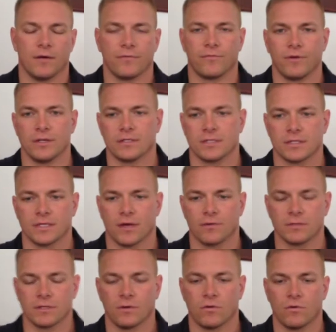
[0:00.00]
for instance, I
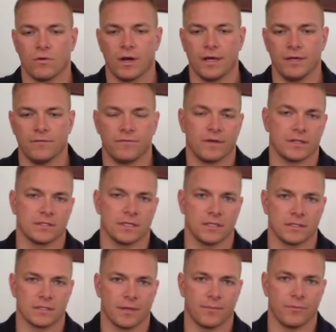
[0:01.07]
was in Hawaii fixing
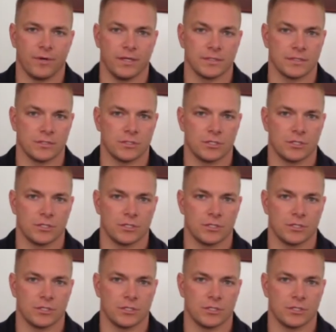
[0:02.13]
submarines and